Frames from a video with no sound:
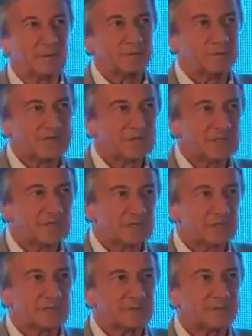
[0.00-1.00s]

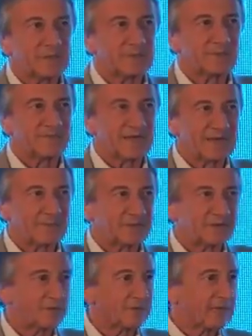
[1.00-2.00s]
business
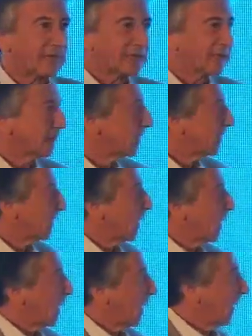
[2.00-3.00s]
develops here in India.
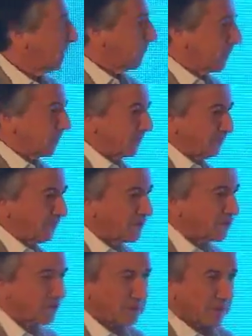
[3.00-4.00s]
The
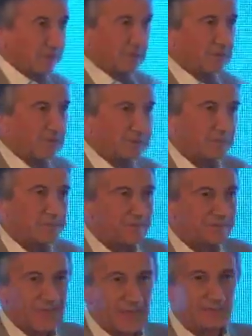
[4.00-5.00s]
first was I thought it
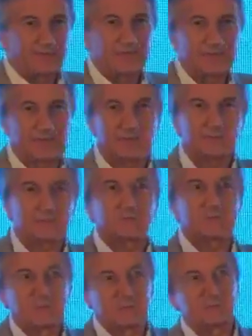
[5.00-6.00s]
might be helpful just to
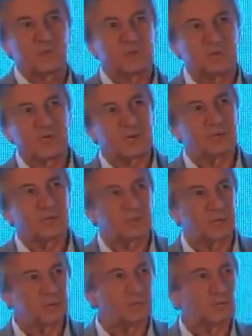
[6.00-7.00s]
share with
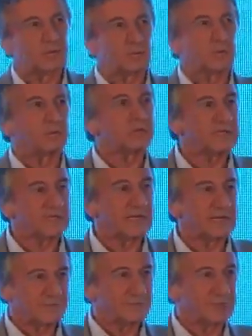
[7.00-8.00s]
you what we're
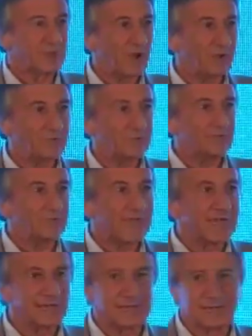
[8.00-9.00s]
seeing from the comScore
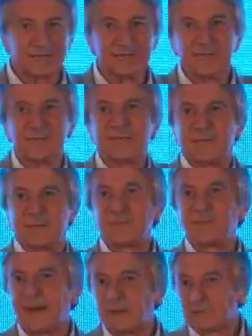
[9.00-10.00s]
data
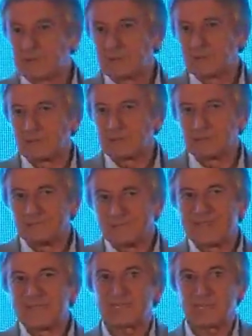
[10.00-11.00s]
about
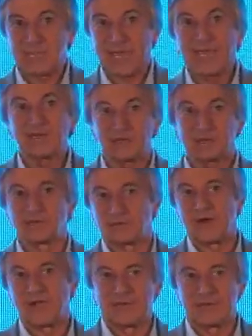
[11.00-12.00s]
dislocation
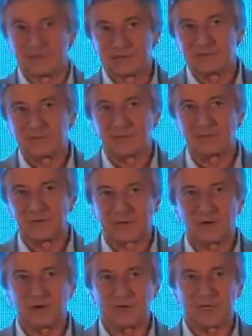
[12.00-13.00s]
trends that are
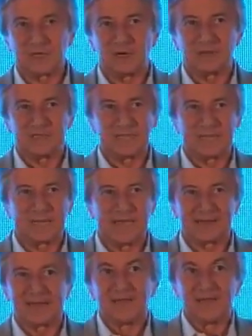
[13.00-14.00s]
occurring on the
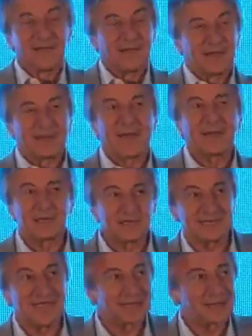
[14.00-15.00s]
internet. I could
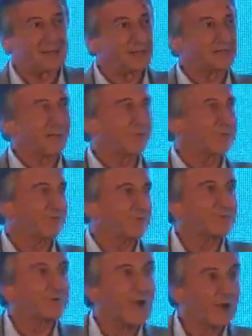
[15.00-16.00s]
stand up here probably for a
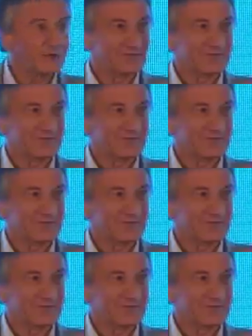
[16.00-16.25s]
few hours